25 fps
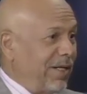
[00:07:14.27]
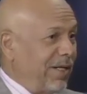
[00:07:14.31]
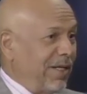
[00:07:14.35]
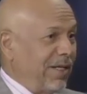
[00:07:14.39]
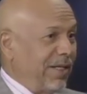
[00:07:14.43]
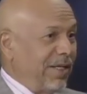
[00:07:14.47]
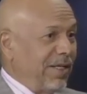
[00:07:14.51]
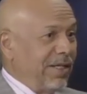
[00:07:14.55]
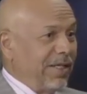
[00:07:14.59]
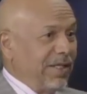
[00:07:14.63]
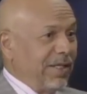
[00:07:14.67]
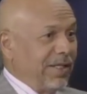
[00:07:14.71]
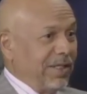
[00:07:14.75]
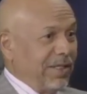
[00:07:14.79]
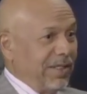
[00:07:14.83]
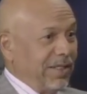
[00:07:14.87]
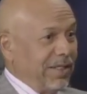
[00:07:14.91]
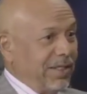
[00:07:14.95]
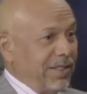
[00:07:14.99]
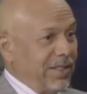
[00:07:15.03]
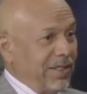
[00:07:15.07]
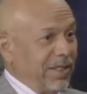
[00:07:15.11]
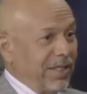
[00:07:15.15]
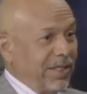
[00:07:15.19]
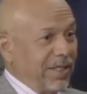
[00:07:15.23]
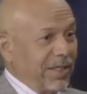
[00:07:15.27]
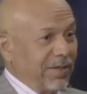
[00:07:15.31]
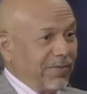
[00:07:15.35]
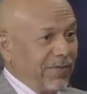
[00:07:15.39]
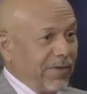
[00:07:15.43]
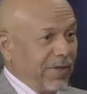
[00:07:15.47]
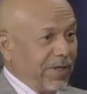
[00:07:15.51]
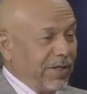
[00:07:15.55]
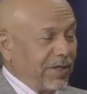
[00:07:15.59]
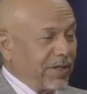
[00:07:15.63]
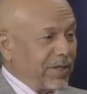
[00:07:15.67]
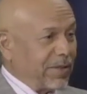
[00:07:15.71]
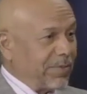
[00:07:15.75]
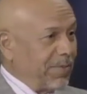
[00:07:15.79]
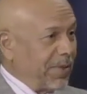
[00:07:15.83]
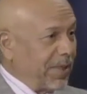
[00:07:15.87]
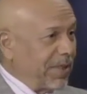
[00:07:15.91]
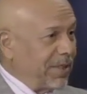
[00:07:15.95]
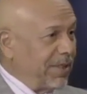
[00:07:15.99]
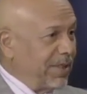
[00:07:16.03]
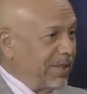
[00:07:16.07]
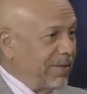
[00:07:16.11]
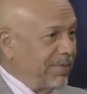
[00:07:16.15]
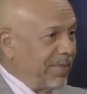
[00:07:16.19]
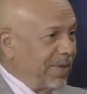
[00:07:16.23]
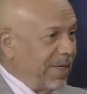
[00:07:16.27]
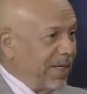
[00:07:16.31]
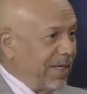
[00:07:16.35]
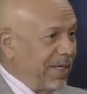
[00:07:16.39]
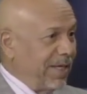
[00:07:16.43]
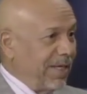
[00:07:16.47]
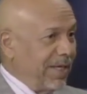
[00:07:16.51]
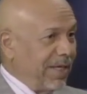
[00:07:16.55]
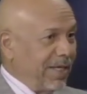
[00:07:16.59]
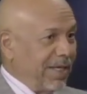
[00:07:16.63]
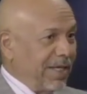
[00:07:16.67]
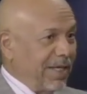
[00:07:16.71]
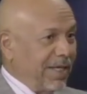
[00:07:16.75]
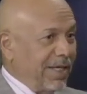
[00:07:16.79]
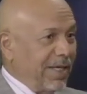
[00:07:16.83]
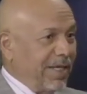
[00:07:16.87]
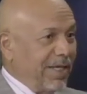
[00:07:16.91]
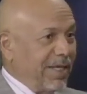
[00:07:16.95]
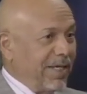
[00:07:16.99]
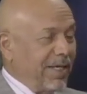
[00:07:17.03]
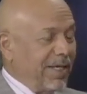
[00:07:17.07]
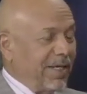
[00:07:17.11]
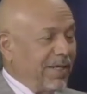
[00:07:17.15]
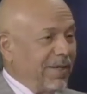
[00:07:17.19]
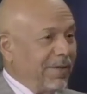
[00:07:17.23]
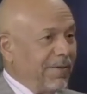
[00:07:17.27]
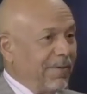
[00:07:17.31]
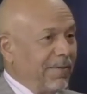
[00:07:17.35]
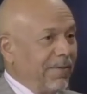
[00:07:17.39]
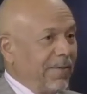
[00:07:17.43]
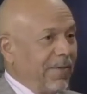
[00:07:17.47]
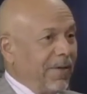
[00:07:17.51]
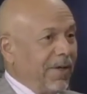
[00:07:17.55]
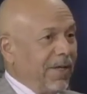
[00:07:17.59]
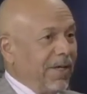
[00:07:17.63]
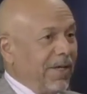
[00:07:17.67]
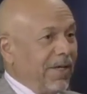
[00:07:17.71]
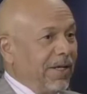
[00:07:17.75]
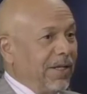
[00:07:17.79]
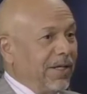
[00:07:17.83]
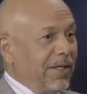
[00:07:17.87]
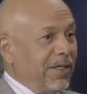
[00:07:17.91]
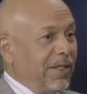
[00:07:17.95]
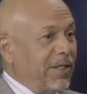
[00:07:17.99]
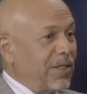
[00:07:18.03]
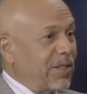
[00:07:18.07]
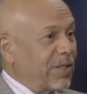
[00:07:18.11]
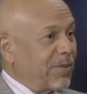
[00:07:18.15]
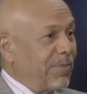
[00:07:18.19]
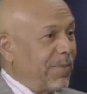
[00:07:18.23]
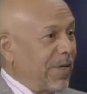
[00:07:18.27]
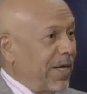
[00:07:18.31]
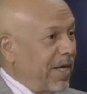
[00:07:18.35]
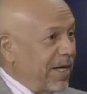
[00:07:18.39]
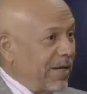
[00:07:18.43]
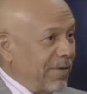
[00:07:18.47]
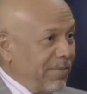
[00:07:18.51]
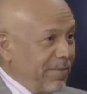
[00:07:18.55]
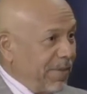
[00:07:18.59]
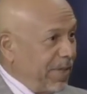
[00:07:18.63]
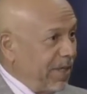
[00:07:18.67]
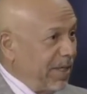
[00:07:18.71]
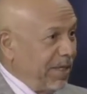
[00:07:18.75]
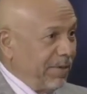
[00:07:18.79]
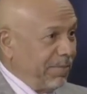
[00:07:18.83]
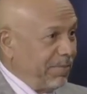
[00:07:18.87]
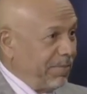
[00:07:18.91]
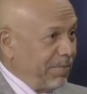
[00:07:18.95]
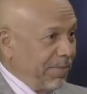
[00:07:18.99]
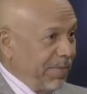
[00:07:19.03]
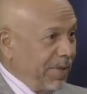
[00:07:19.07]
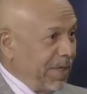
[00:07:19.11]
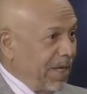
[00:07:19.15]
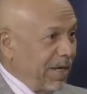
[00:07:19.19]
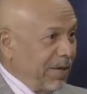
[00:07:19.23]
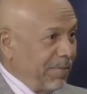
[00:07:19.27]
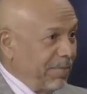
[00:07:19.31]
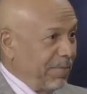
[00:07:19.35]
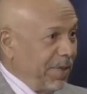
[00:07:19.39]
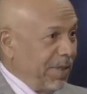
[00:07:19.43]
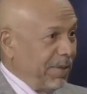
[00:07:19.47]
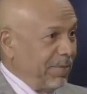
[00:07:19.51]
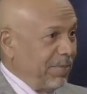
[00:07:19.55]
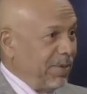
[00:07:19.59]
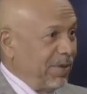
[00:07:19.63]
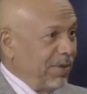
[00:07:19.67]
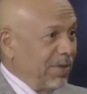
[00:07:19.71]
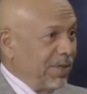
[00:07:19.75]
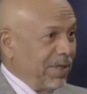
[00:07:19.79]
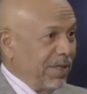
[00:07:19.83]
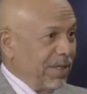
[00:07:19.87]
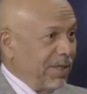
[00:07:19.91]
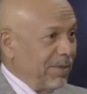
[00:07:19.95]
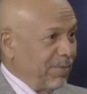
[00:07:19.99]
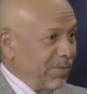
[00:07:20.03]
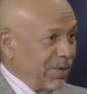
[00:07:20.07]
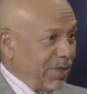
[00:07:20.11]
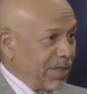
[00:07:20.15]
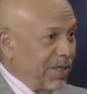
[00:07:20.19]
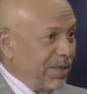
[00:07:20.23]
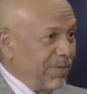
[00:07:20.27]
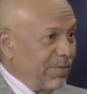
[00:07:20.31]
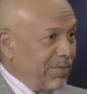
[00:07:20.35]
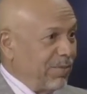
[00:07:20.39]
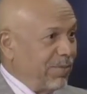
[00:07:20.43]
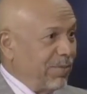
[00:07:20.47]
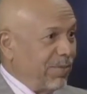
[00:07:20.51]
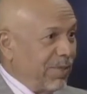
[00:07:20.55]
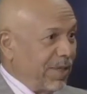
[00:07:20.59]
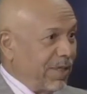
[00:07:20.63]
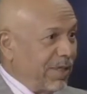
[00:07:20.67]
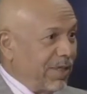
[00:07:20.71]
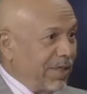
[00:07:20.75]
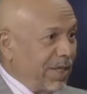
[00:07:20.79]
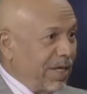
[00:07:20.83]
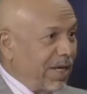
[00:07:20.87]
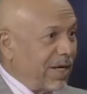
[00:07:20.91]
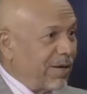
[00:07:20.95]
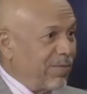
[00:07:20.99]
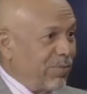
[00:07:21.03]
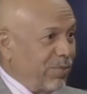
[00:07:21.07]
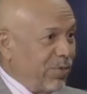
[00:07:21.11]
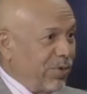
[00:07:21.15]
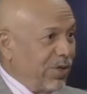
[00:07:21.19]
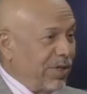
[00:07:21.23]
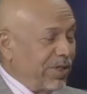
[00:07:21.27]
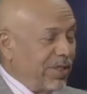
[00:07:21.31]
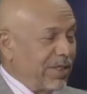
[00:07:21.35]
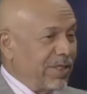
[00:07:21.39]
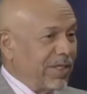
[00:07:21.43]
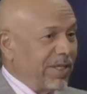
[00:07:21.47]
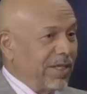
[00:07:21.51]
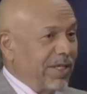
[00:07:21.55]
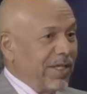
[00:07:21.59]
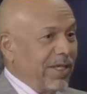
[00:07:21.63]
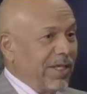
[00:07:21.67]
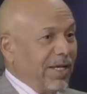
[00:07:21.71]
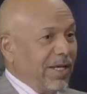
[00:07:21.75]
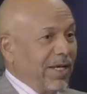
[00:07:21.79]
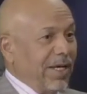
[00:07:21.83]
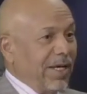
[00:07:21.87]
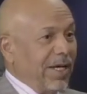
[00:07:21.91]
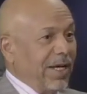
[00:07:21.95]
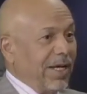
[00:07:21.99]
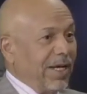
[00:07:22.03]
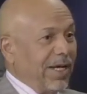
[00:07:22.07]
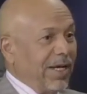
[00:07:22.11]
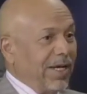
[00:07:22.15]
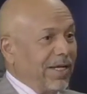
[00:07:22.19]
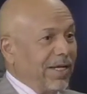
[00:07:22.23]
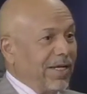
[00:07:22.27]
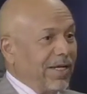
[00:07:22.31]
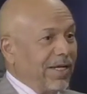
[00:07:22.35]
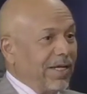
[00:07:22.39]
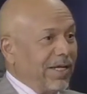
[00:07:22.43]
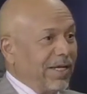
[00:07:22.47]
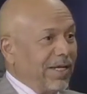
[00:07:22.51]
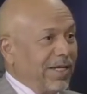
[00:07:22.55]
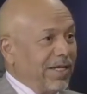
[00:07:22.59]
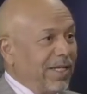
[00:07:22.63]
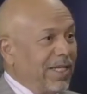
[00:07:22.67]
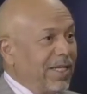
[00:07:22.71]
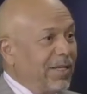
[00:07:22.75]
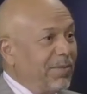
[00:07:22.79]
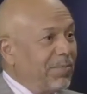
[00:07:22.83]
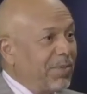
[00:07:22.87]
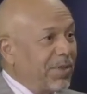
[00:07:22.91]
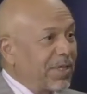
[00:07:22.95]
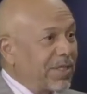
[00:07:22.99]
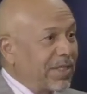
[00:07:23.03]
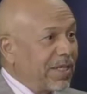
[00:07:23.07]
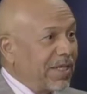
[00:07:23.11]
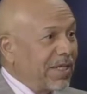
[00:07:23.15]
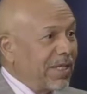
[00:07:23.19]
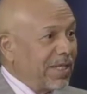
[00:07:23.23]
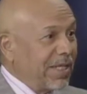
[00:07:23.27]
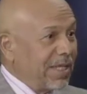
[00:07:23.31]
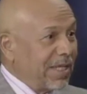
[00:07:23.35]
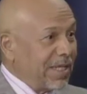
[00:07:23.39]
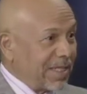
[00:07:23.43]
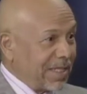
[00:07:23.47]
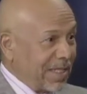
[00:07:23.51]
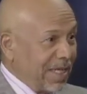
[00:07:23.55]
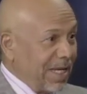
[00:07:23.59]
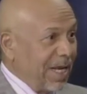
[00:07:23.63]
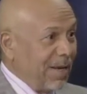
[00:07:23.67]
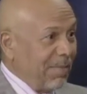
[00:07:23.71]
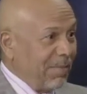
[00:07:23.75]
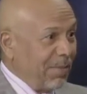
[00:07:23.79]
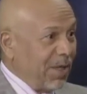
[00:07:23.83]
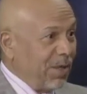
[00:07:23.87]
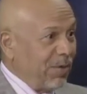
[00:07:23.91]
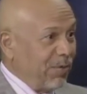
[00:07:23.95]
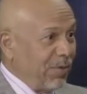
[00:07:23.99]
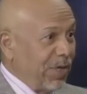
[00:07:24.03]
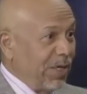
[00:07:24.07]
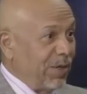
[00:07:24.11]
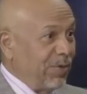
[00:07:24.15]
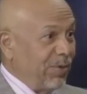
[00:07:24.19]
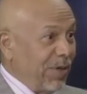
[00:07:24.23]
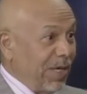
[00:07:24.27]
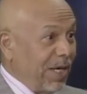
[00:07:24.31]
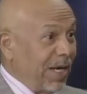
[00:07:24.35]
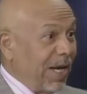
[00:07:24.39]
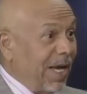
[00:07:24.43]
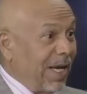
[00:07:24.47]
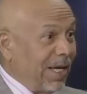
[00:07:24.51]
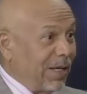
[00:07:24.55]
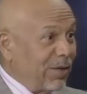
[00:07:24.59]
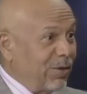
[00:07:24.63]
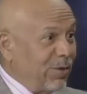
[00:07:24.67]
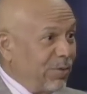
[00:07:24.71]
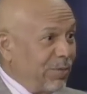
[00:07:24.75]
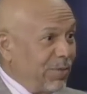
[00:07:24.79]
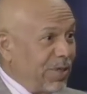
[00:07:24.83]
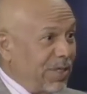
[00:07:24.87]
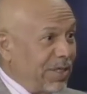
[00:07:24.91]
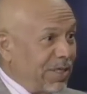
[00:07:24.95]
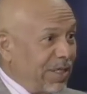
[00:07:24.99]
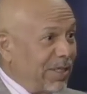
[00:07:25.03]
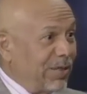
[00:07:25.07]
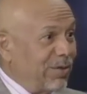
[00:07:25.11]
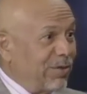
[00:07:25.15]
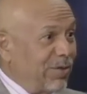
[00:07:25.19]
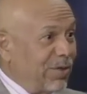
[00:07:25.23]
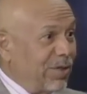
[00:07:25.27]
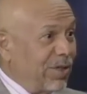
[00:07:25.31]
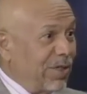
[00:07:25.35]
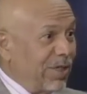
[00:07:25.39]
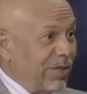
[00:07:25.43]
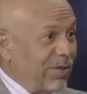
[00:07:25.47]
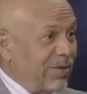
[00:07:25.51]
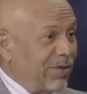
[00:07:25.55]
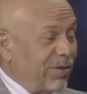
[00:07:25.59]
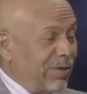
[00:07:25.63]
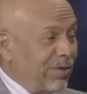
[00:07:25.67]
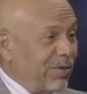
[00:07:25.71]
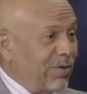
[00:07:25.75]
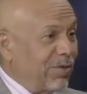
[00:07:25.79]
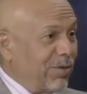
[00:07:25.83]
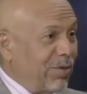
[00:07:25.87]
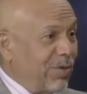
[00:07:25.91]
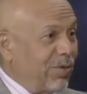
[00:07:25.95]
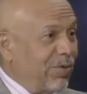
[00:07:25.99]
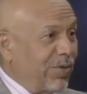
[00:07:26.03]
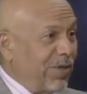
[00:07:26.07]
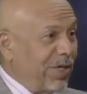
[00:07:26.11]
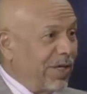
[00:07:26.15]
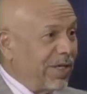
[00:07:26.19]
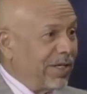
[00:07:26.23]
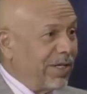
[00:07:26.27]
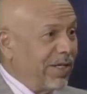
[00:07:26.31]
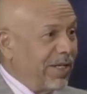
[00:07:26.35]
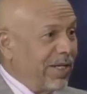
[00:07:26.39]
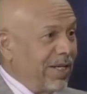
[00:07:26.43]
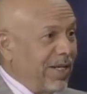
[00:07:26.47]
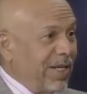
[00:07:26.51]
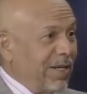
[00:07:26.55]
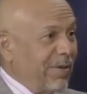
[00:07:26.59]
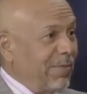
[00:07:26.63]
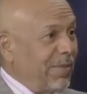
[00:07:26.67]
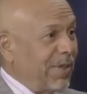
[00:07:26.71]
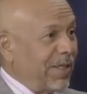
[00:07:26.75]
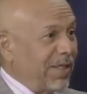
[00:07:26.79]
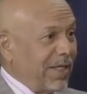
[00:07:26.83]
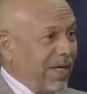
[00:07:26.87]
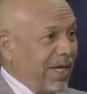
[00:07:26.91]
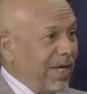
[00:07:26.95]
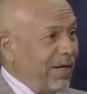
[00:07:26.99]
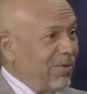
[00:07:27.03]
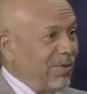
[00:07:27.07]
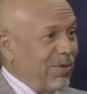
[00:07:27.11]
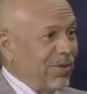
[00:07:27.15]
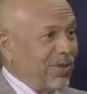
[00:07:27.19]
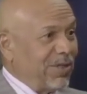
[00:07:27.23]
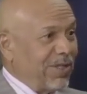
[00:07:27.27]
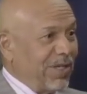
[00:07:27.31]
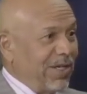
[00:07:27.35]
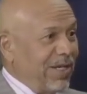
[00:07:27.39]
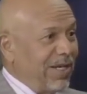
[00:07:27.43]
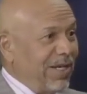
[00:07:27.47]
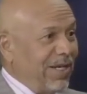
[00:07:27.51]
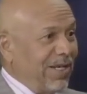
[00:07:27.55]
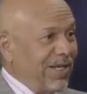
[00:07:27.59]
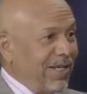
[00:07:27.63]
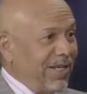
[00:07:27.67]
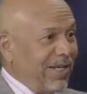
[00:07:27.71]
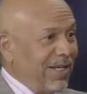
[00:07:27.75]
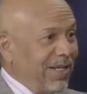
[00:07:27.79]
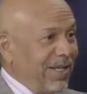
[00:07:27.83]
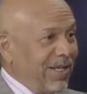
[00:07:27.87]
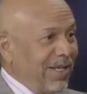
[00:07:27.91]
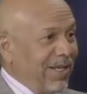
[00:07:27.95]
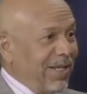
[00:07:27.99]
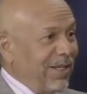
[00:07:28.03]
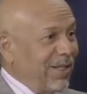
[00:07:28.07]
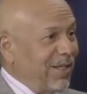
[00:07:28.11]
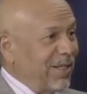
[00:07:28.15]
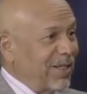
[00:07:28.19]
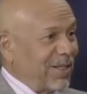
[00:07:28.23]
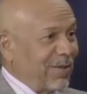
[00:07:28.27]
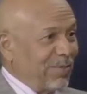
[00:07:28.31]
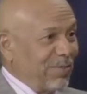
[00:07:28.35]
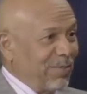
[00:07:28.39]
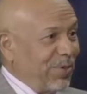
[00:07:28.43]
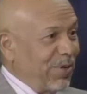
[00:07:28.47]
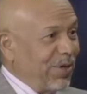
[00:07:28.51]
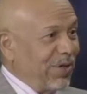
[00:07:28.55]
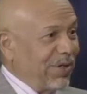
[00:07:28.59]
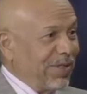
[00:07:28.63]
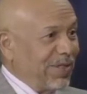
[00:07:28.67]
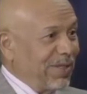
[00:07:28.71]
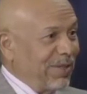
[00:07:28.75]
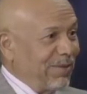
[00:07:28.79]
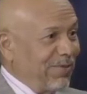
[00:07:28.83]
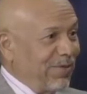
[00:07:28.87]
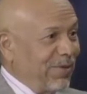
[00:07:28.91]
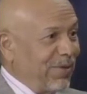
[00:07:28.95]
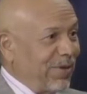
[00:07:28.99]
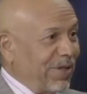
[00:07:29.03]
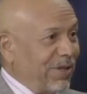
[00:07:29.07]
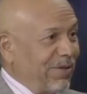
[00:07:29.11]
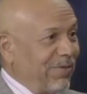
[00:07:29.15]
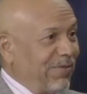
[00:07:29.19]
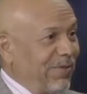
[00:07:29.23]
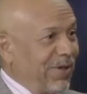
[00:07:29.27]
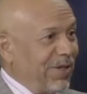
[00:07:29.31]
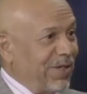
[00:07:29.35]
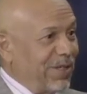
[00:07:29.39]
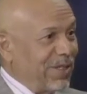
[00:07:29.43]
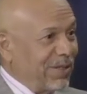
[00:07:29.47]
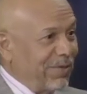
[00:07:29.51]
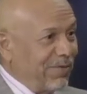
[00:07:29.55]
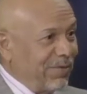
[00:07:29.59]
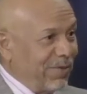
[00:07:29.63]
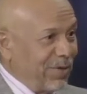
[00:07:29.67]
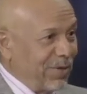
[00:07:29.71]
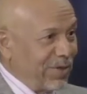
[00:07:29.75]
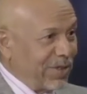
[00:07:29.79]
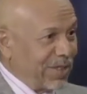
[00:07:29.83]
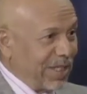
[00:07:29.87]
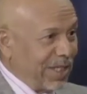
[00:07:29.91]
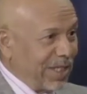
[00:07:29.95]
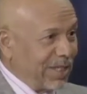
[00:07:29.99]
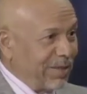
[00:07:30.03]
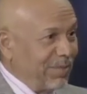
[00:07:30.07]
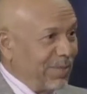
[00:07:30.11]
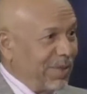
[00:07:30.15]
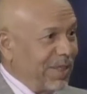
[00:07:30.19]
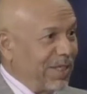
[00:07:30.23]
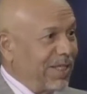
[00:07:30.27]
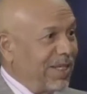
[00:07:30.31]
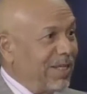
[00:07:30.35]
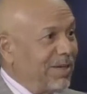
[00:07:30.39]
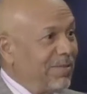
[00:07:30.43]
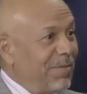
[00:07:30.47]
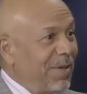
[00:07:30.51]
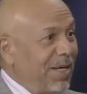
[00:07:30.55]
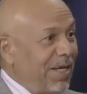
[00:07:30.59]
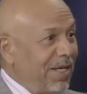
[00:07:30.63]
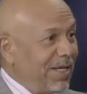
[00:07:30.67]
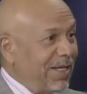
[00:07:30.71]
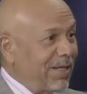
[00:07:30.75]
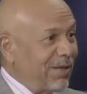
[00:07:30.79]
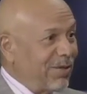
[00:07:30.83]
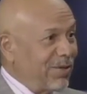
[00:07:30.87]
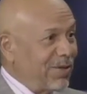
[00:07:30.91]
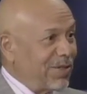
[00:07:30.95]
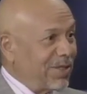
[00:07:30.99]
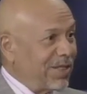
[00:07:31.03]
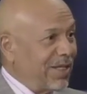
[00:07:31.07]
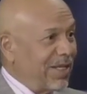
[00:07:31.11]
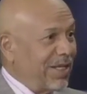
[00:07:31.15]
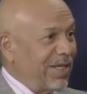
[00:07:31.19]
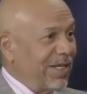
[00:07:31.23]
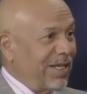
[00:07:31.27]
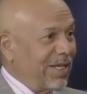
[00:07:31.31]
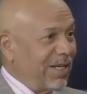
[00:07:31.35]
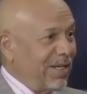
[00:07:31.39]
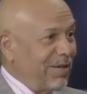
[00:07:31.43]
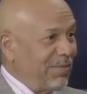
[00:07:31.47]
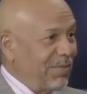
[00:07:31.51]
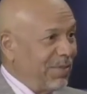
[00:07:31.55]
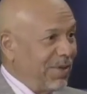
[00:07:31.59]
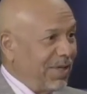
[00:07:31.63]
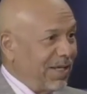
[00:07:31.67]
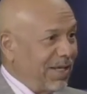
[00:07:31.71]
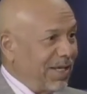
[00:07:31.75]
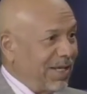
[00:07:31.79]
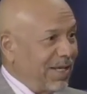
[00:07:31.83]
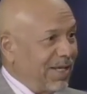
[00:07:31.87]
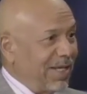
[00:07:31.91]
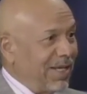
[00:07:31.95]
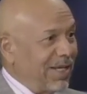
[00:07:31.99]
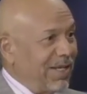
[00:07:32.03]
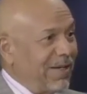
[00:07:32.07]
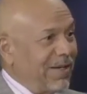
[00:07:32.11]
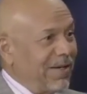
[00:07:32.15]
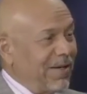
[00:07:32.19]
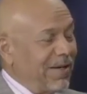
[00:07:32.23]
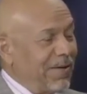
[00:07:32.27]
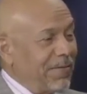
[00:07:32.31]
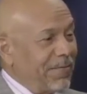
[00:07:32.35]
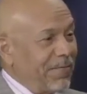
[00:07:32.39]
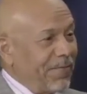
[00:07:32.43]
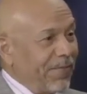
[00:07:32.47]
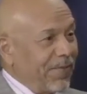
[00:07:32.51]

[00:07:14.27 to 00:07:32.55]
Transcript: Mm -hmm. He's a very respected man, and he inspired many young people in the Muslim and Arab worlds, and uh, he presented Islam the way we like to present to the, to, to the world. Mm But I was really disappointed for the first few statements he made concerning Libya, and uh,